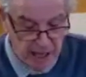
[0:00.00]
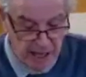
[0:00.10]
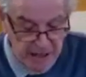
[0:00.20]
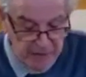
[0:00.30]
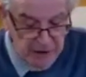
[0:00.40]

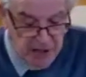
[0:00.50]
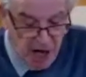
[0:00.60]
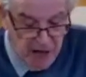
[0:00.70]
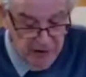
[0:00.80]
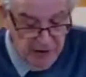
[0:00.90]
And in the
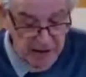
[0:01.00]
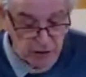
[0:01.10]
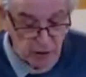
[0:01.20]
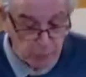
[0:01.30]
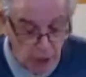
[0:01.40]
dark, they
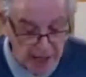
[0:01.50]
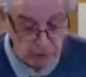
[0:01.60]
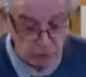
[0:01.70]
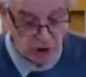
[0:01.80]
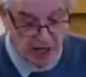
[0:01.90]
enter the
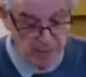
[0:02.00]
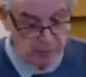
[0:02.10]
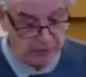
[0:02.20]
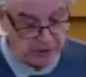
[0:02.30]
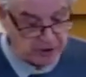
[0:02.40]
bridal
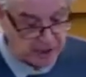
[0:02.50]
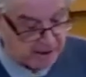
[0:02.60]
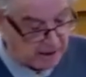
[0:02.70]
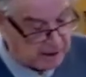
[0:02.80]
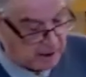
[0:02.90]
chamber in the
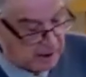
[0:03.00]
tent.